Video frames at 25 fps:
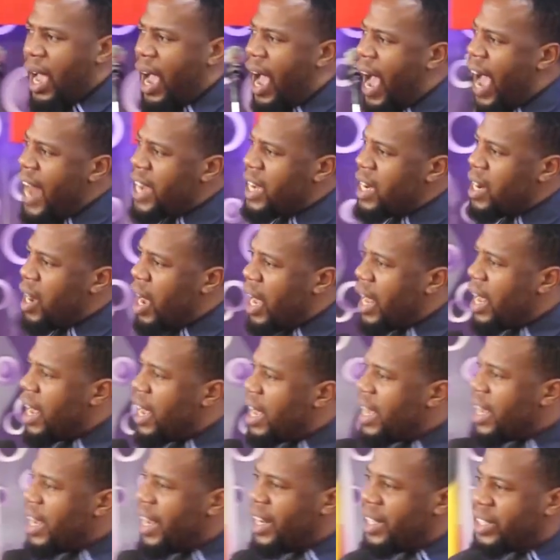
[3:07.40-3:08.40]
And
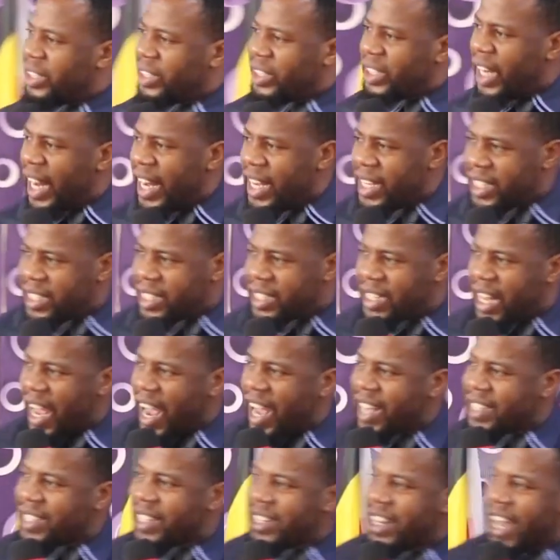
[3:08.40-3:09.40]
it tells us